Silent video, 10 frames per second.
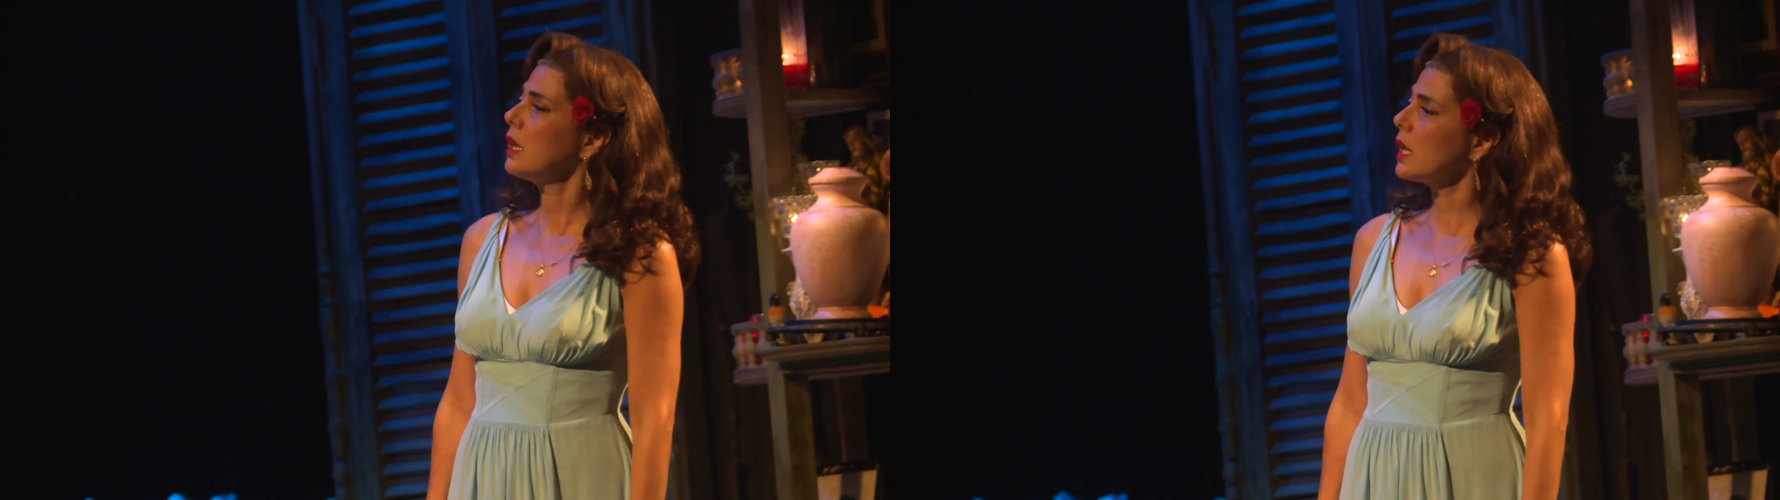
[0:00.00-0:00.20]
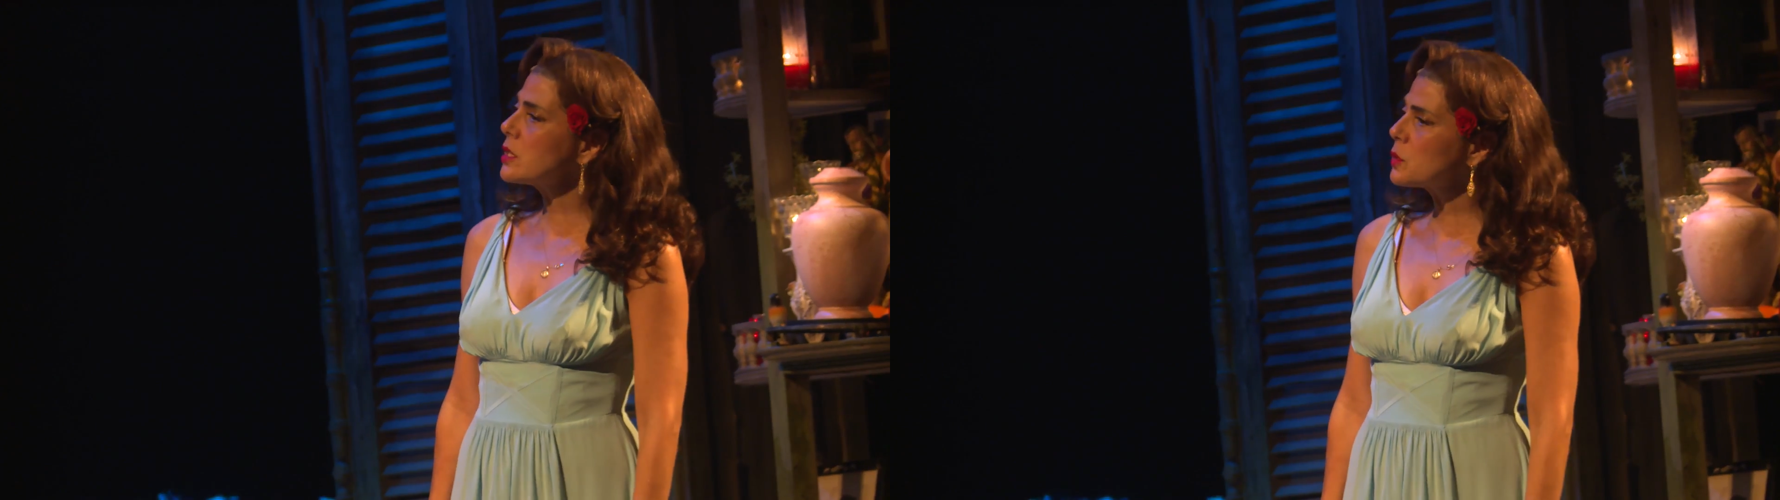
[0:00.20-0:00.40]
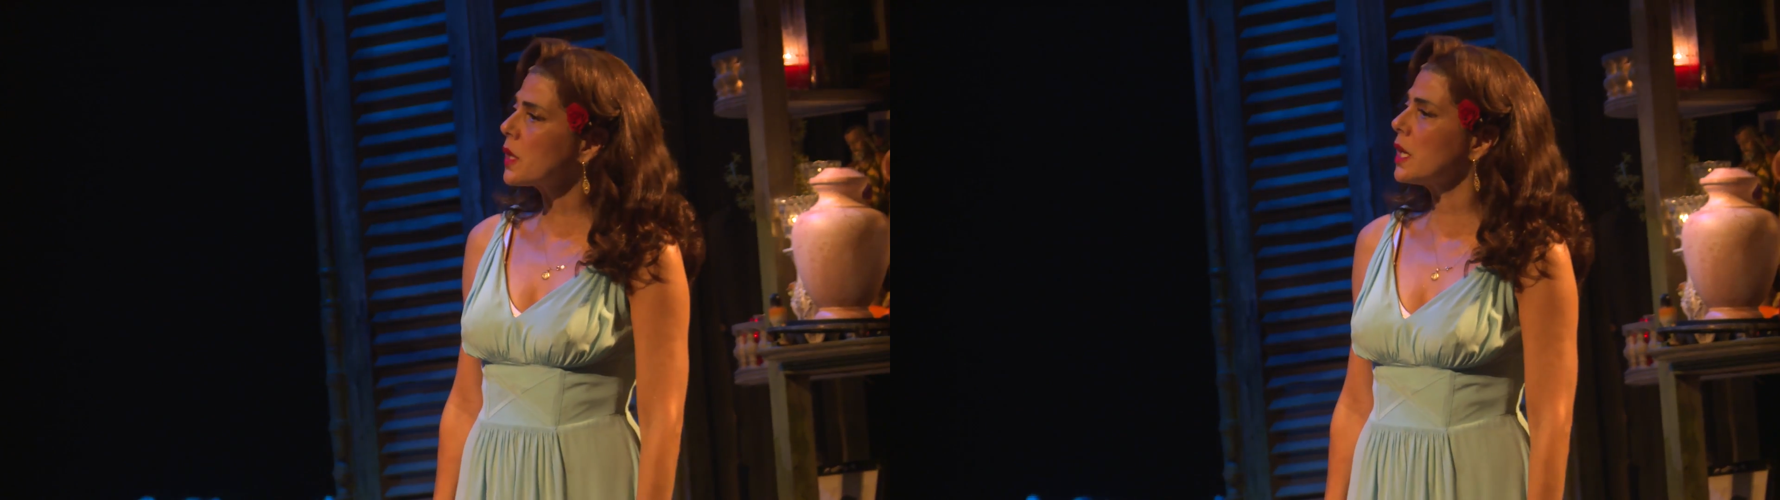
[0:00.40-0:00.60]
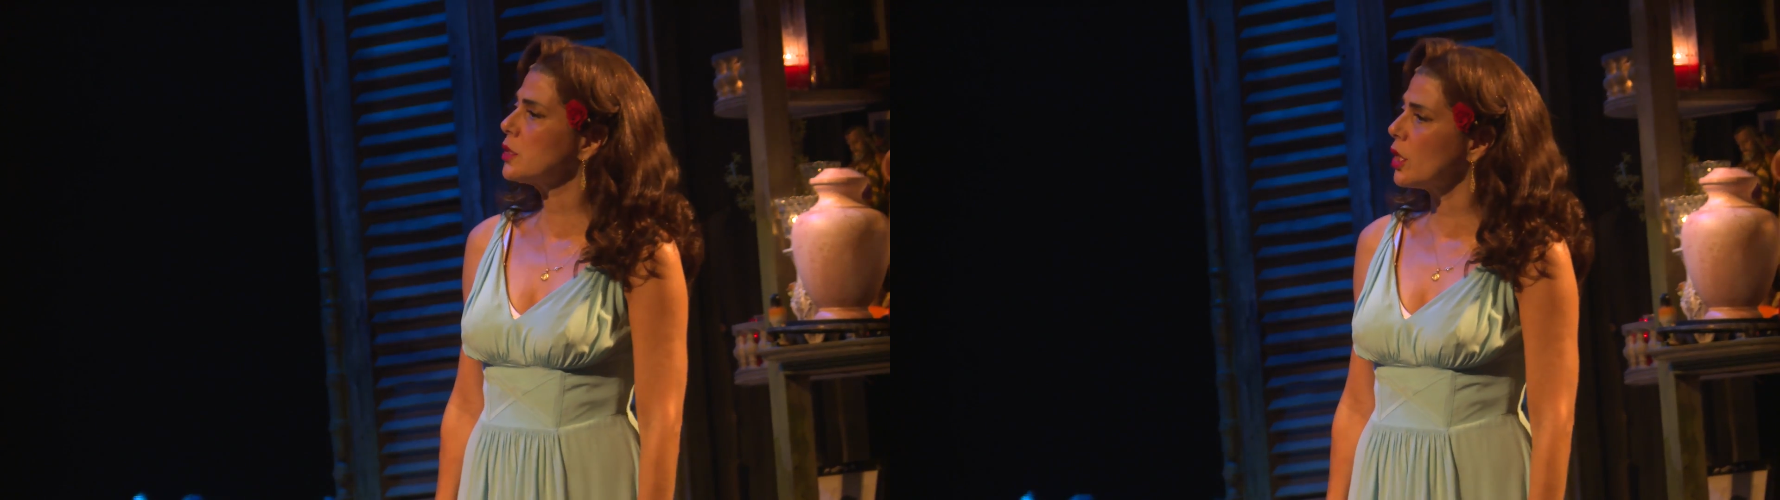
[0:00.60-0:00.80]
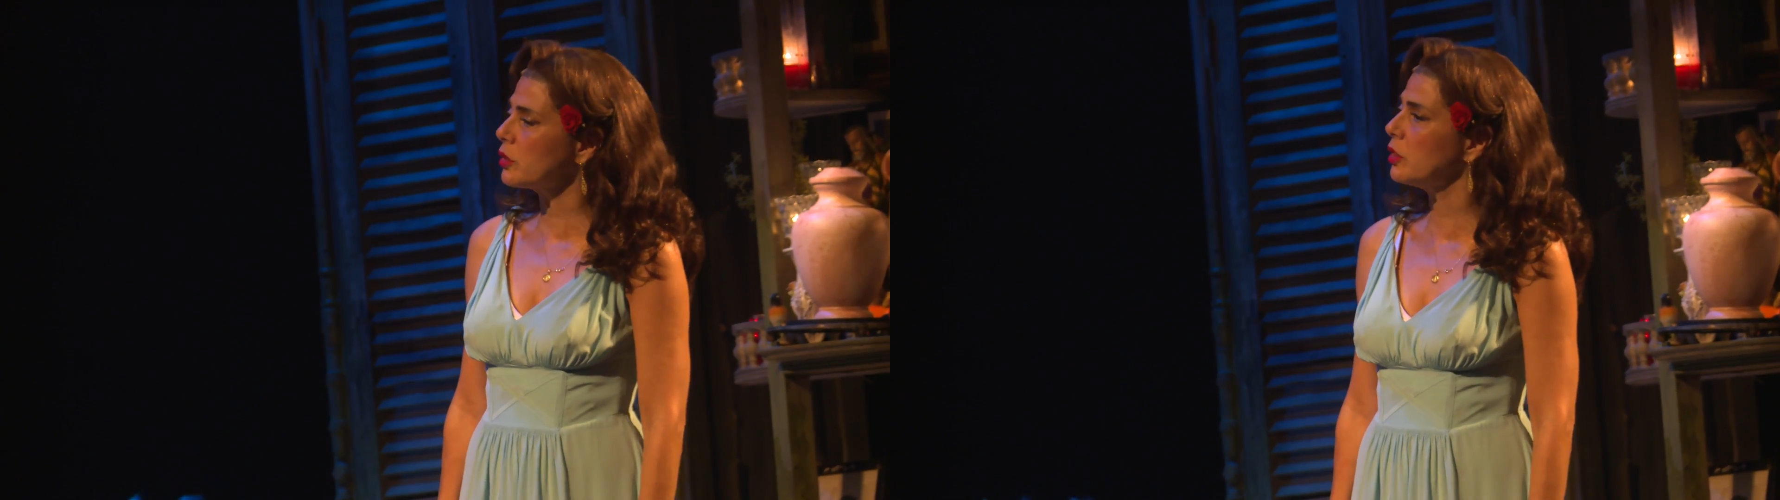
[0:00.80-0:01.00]
That's what I
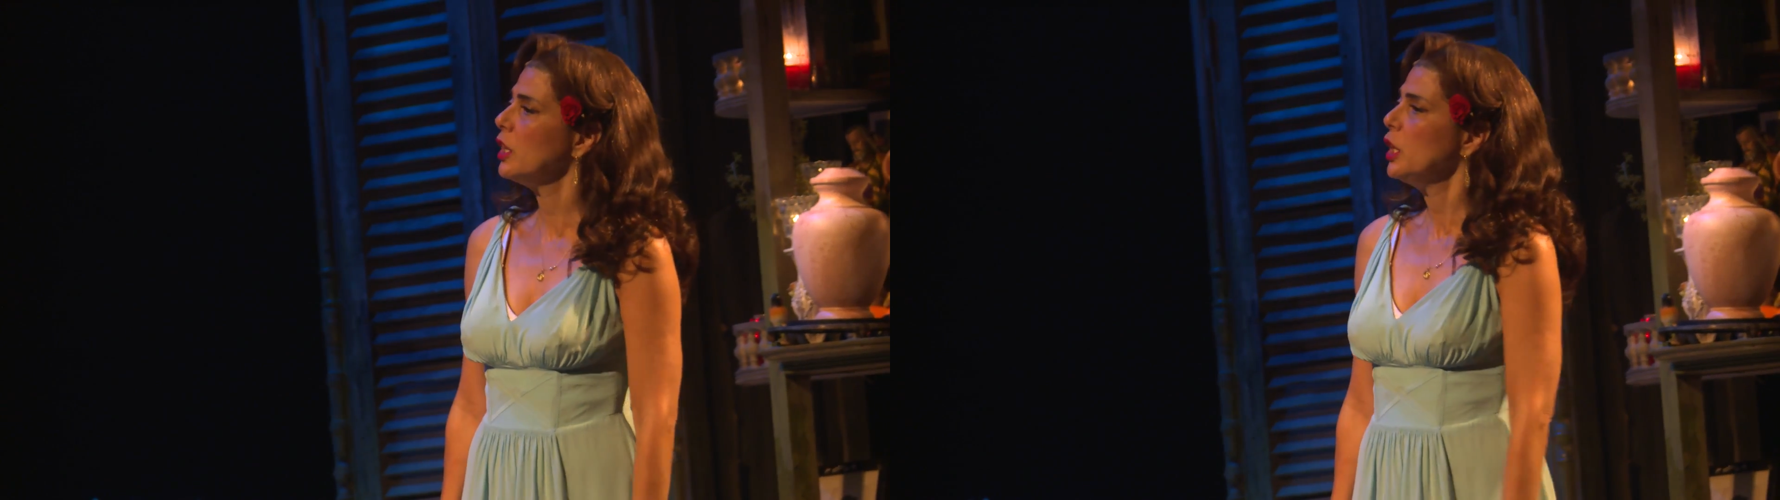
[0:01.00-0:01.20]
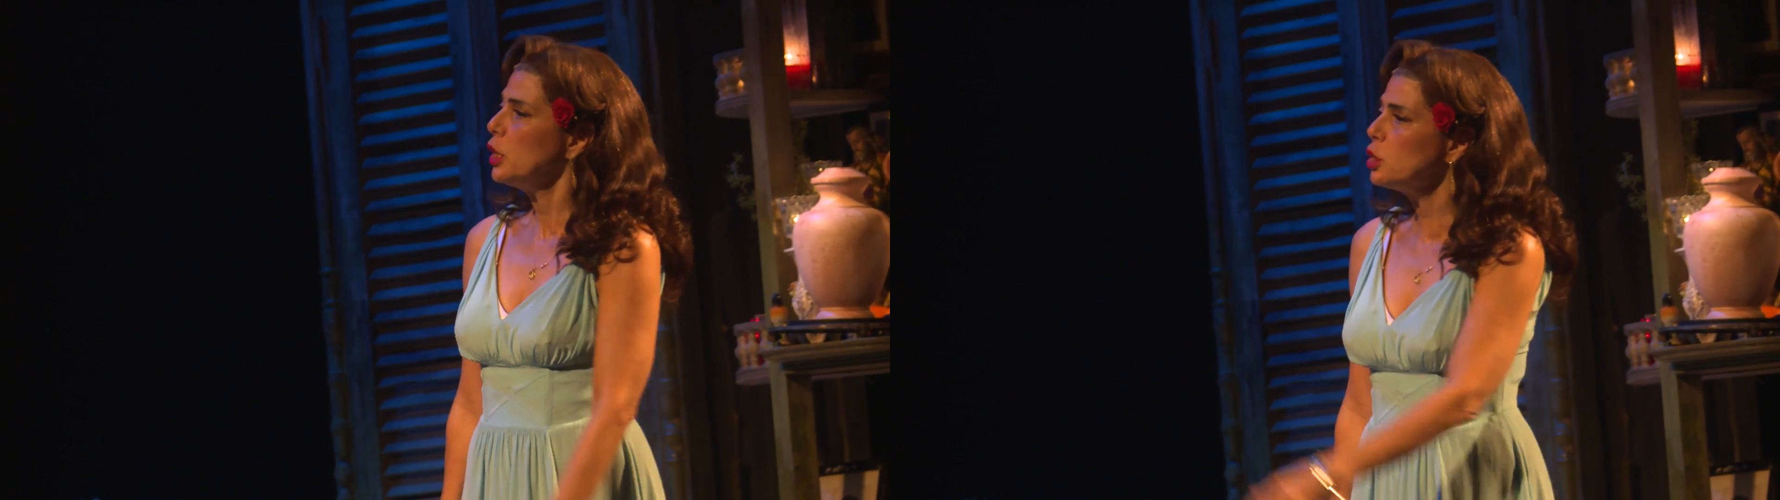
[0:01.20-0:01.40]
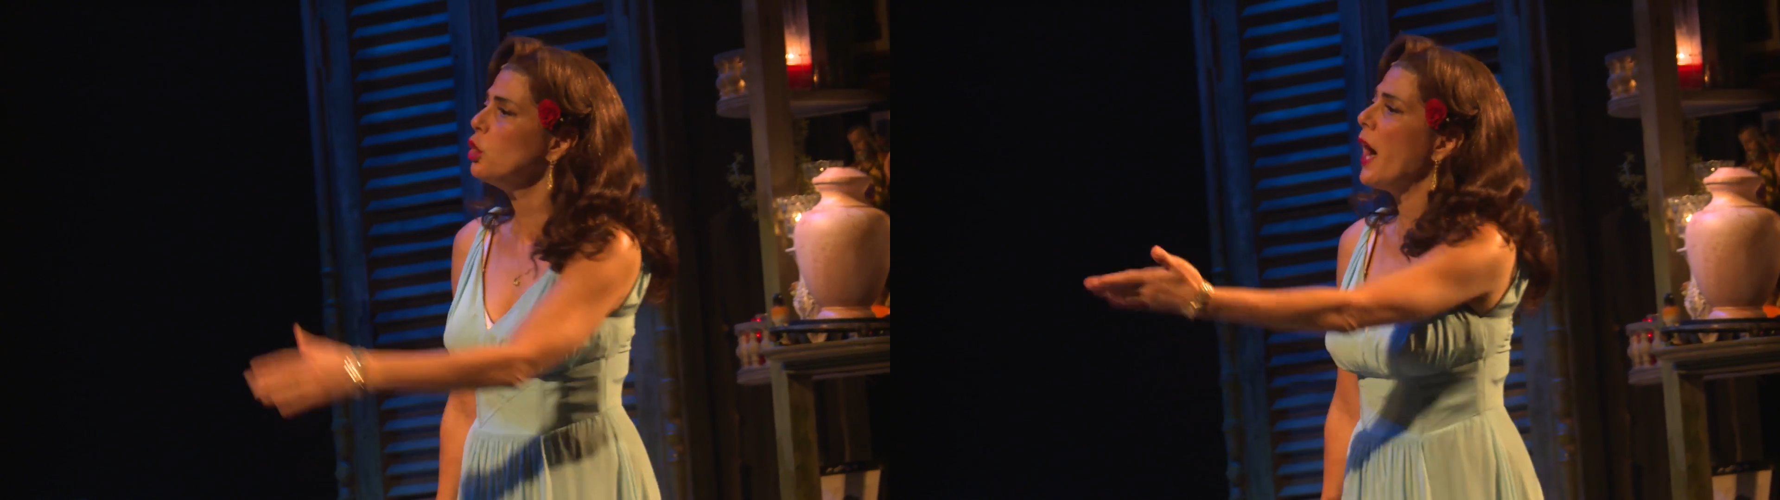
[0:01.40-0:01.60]
thought. You